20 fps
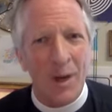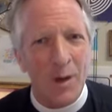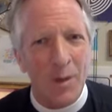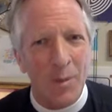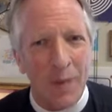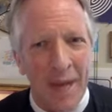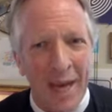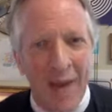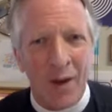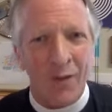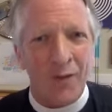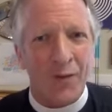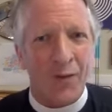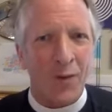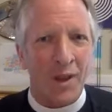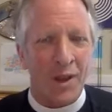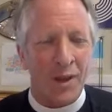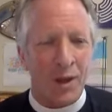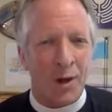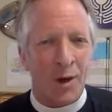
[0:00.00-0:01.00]
about for
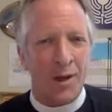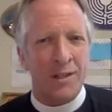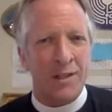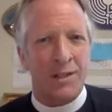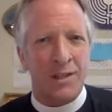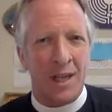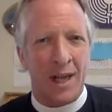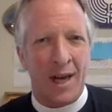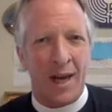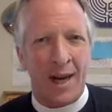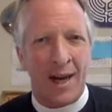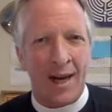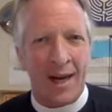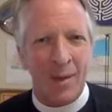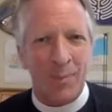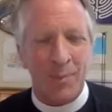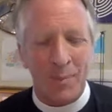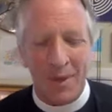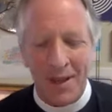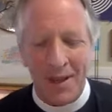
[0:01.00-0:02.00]
the longest
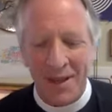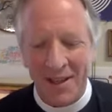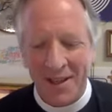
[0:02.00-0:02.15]
time.